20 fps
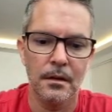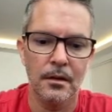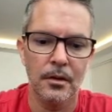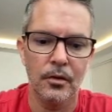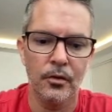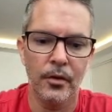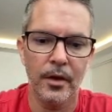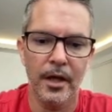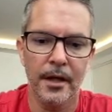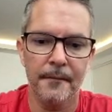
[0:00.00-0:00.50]

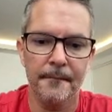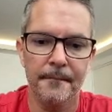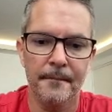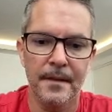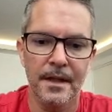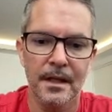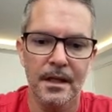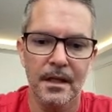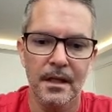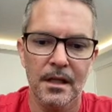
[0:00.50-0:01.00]
Okay,
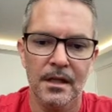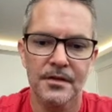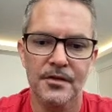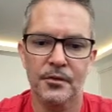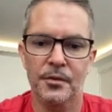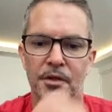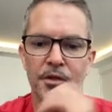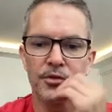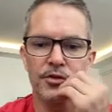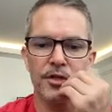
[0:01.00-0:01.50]
so
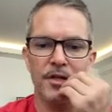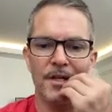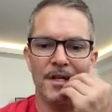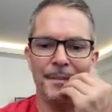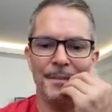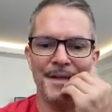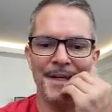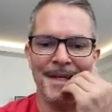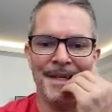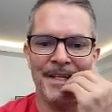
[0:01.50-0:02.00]
here's our
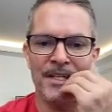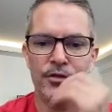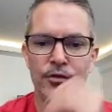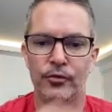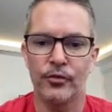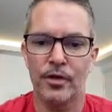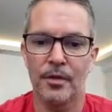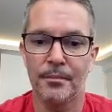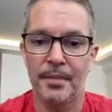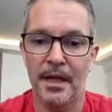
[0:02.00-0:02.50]
command
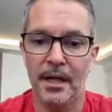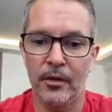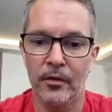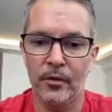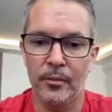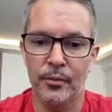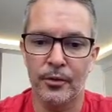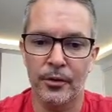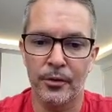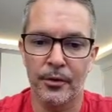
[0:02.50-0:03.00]
to compile
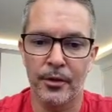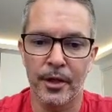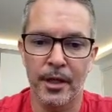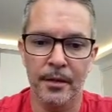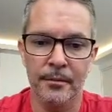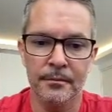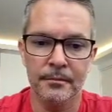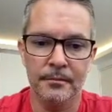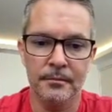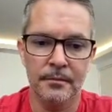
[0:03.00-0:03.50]
the
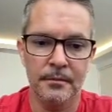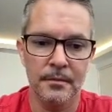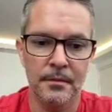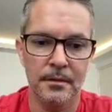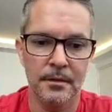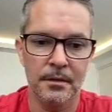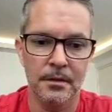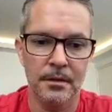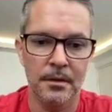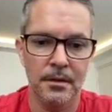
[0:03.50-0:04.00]
program.
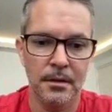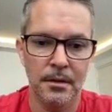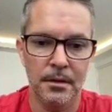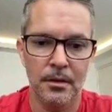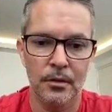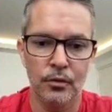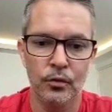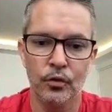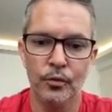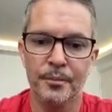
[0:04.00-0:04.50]

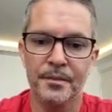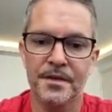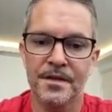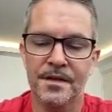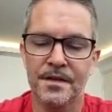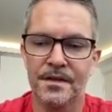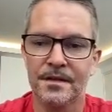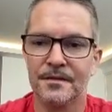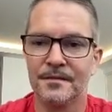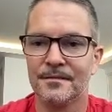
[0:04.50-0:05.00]
Oops.